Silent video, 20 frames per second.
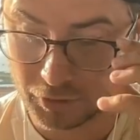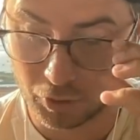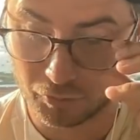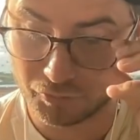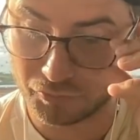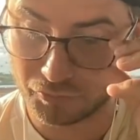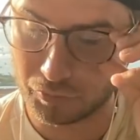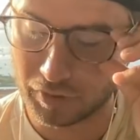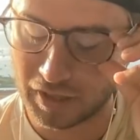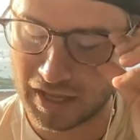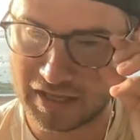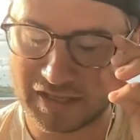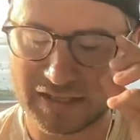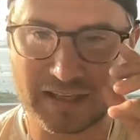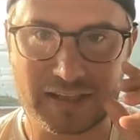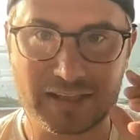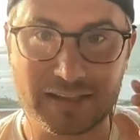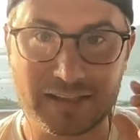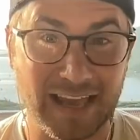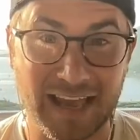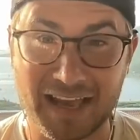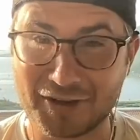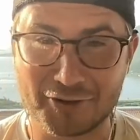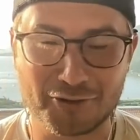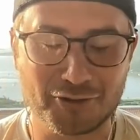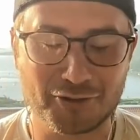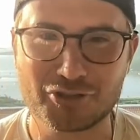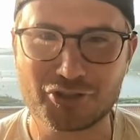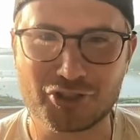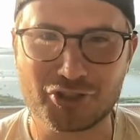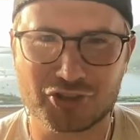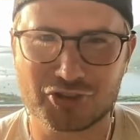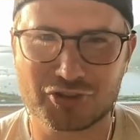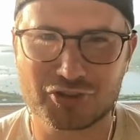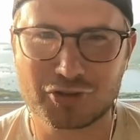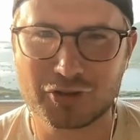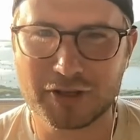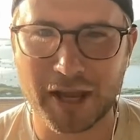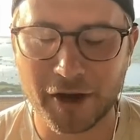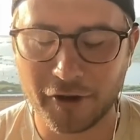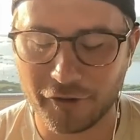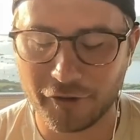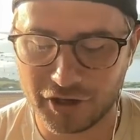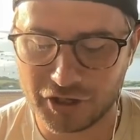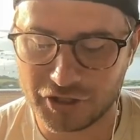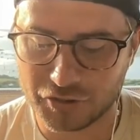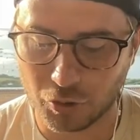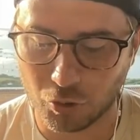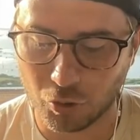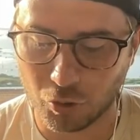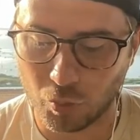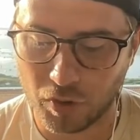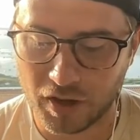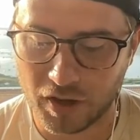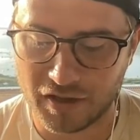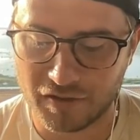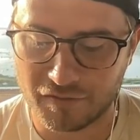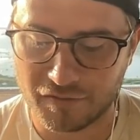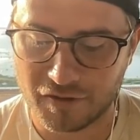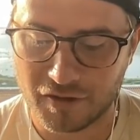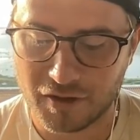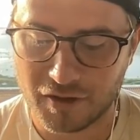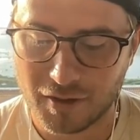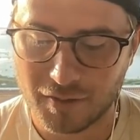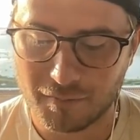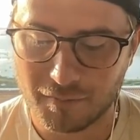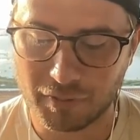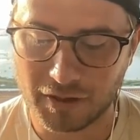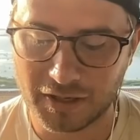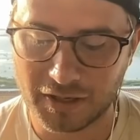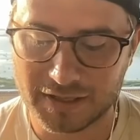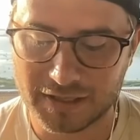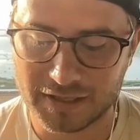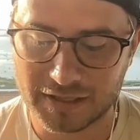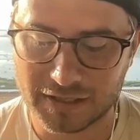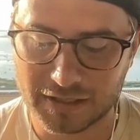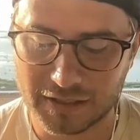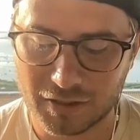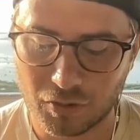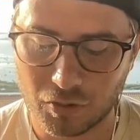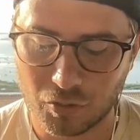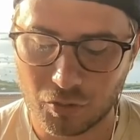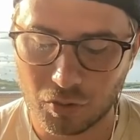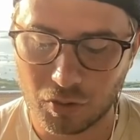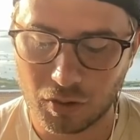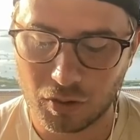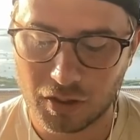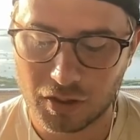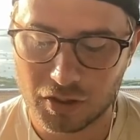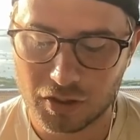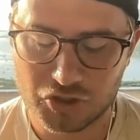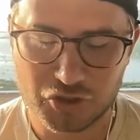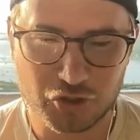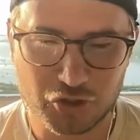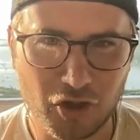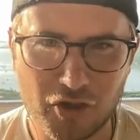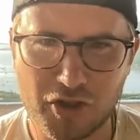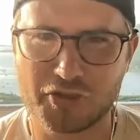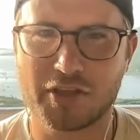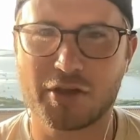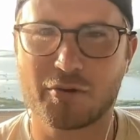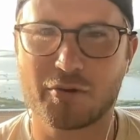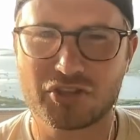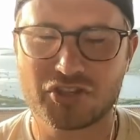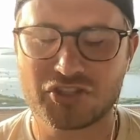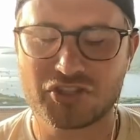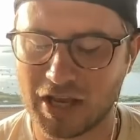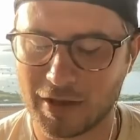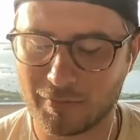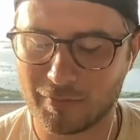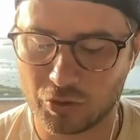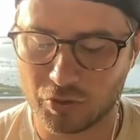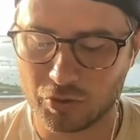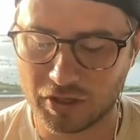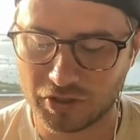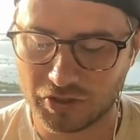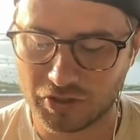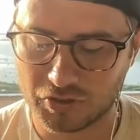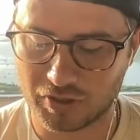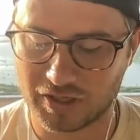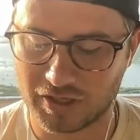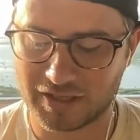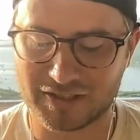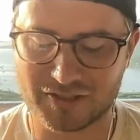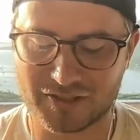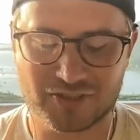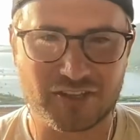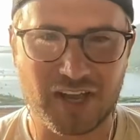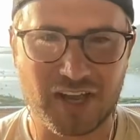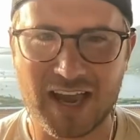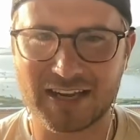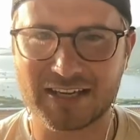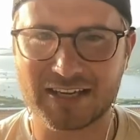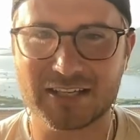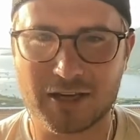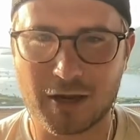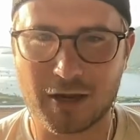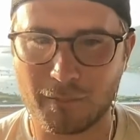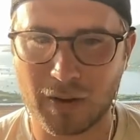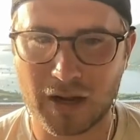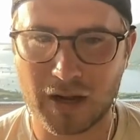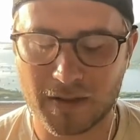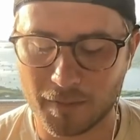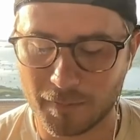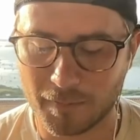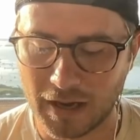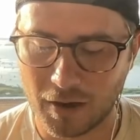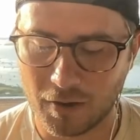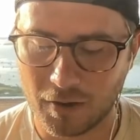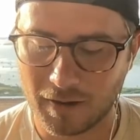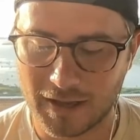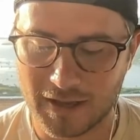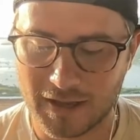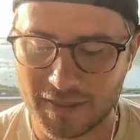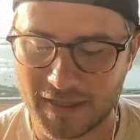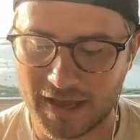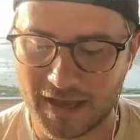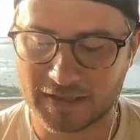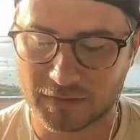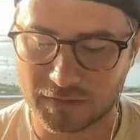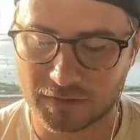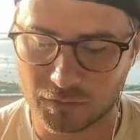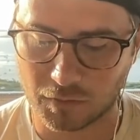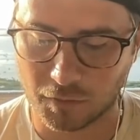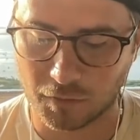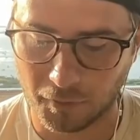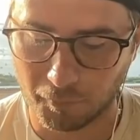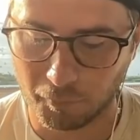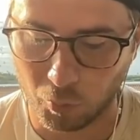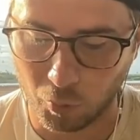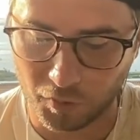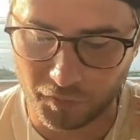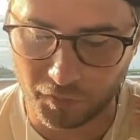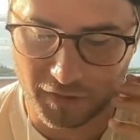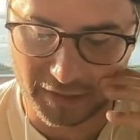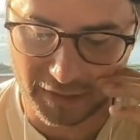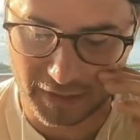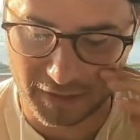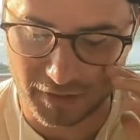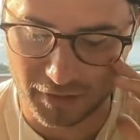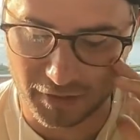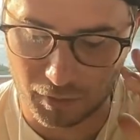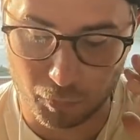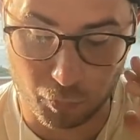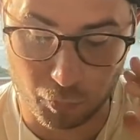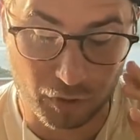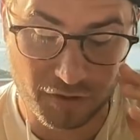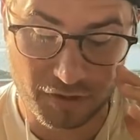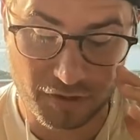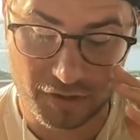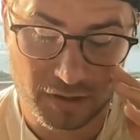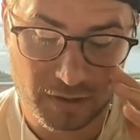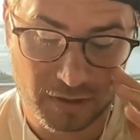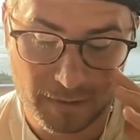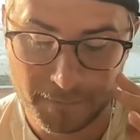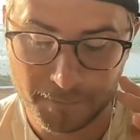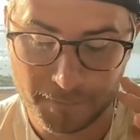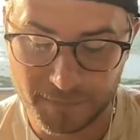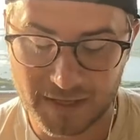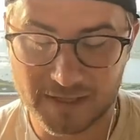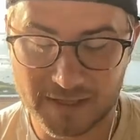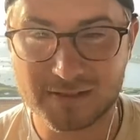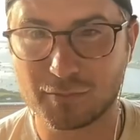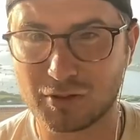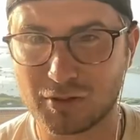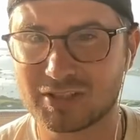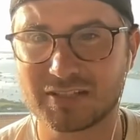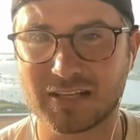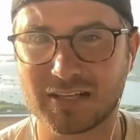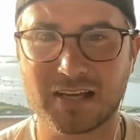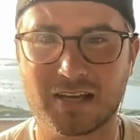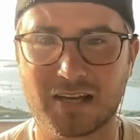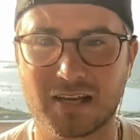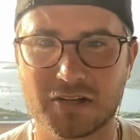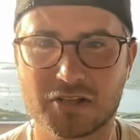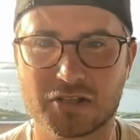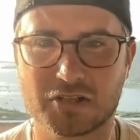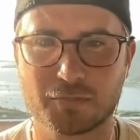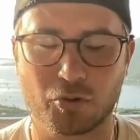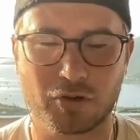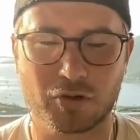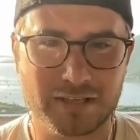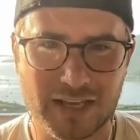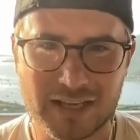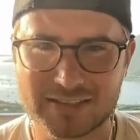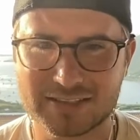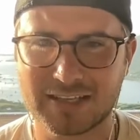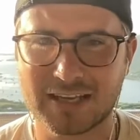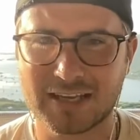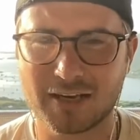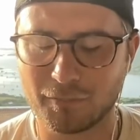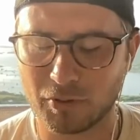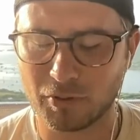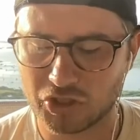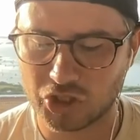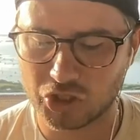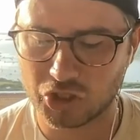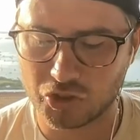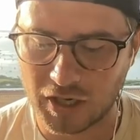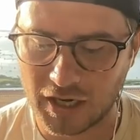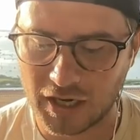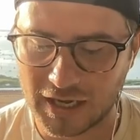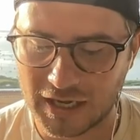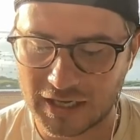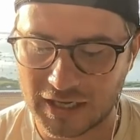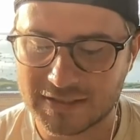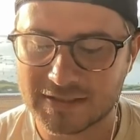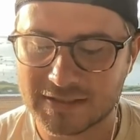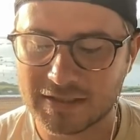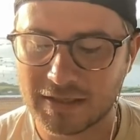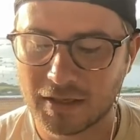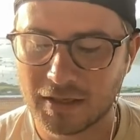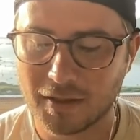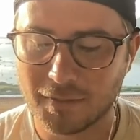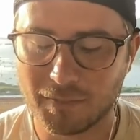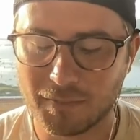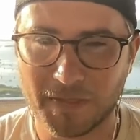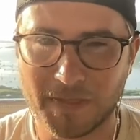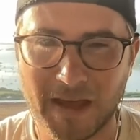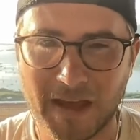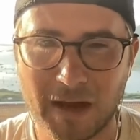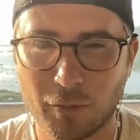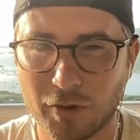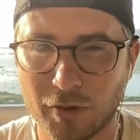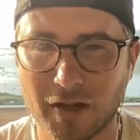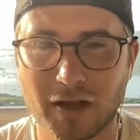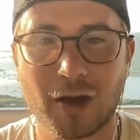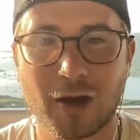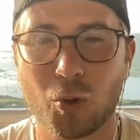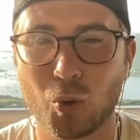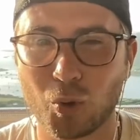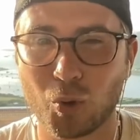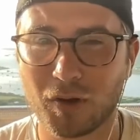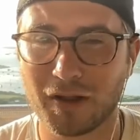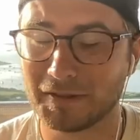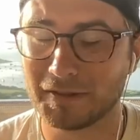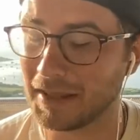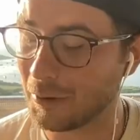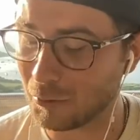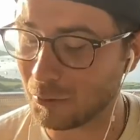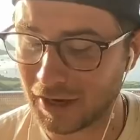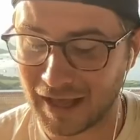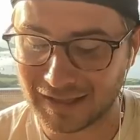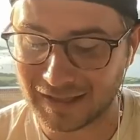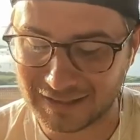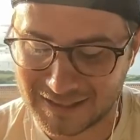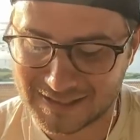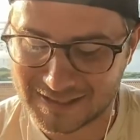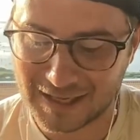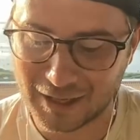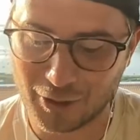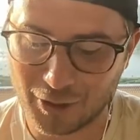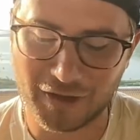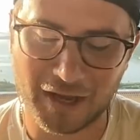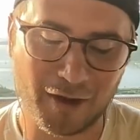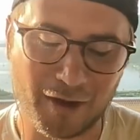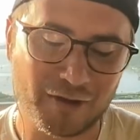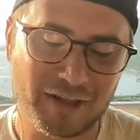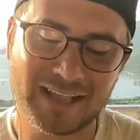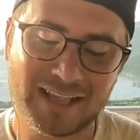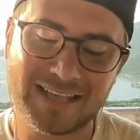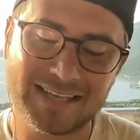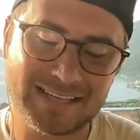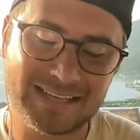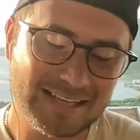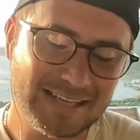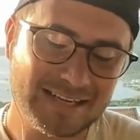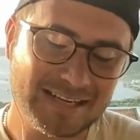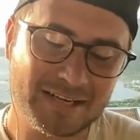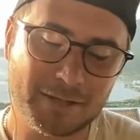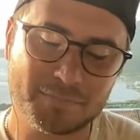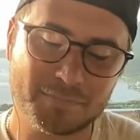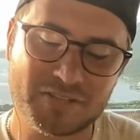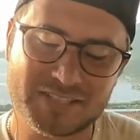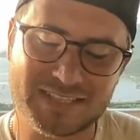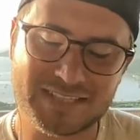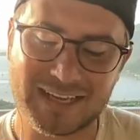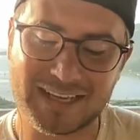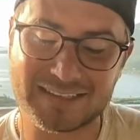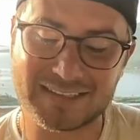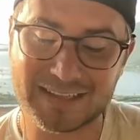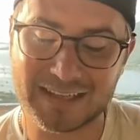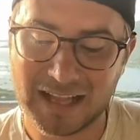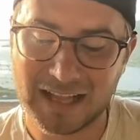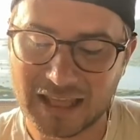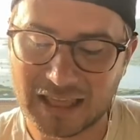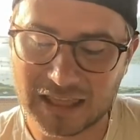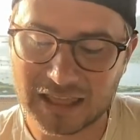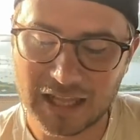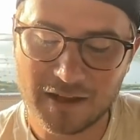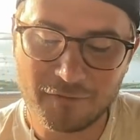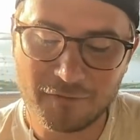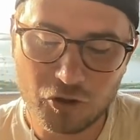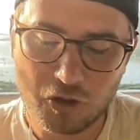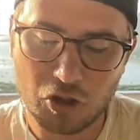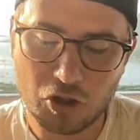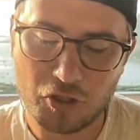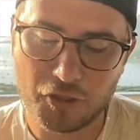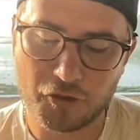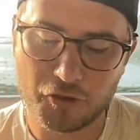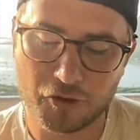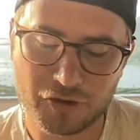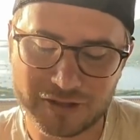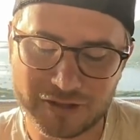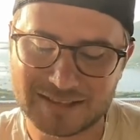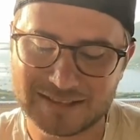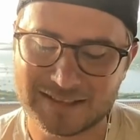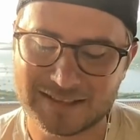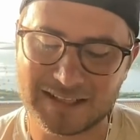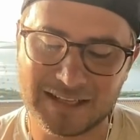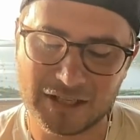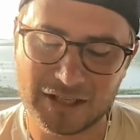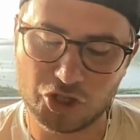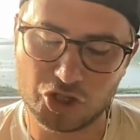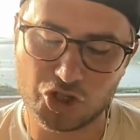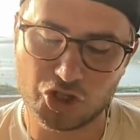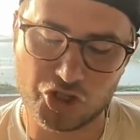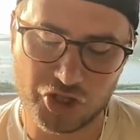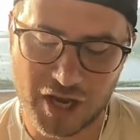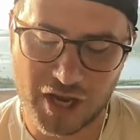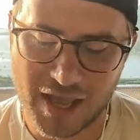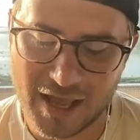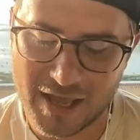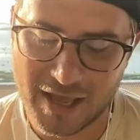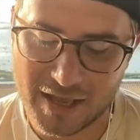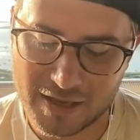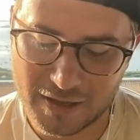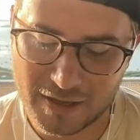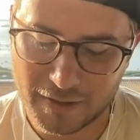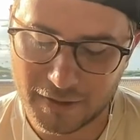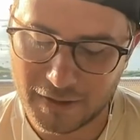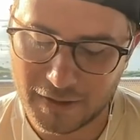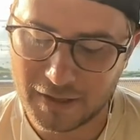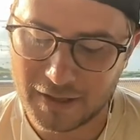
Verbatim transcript: Don't do that. He that could have just carried his whole wave, but he saw that they were the same unit, so he decided to combine them out, and that's the board that he ended up with. That's a mistake on his part. Yes, he had a bunch of dryads but that would have that would at least held out. He ended up disconnecting level 13J.